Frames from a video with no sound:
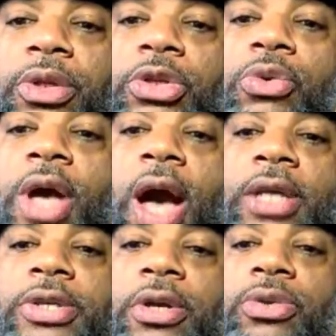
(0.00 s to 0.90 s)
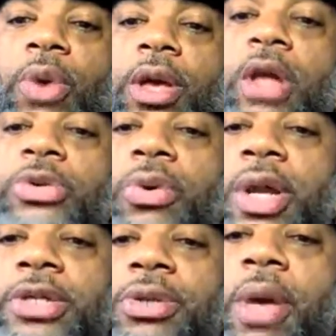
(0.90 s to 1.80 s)
You guys are, why y'all doing
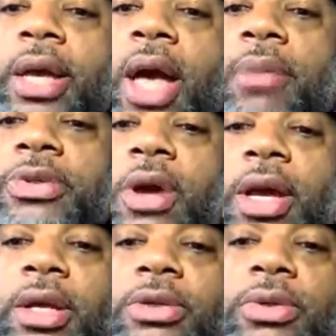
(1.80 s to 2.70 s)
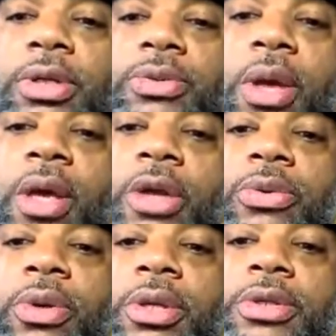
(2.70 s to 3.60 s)
that too? I'm sorry, I got to do this. Why y'all
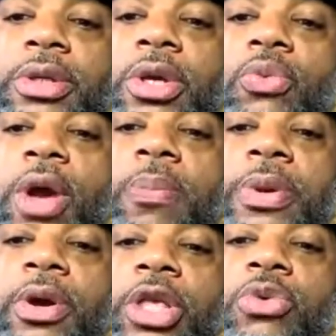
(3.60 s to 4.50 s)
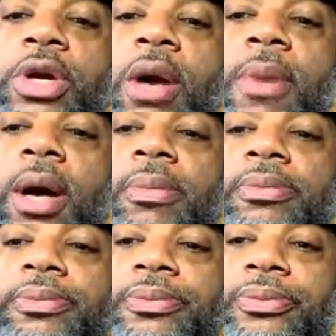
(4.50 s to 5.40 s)
doing this? Red Pill, can you come up?
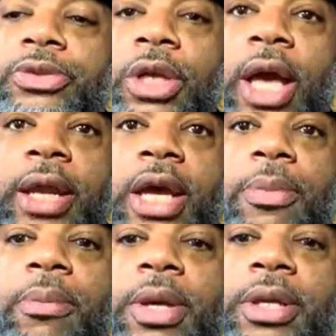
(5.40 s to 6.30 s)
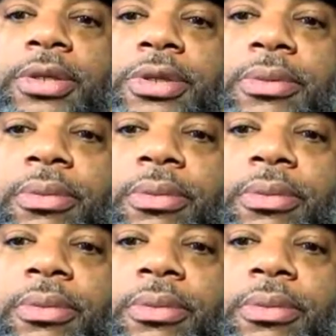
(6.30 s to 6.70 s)
Got a couple minutes.